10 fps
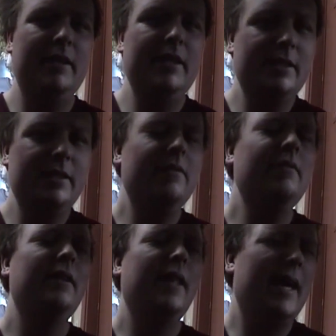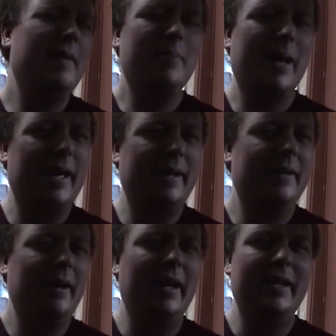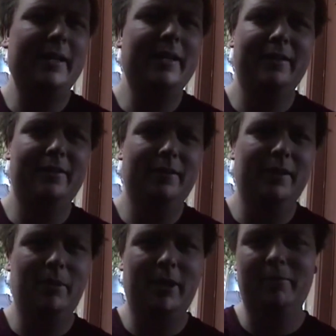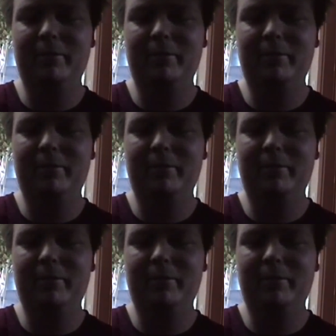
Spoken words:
isn't that bad an idea, in my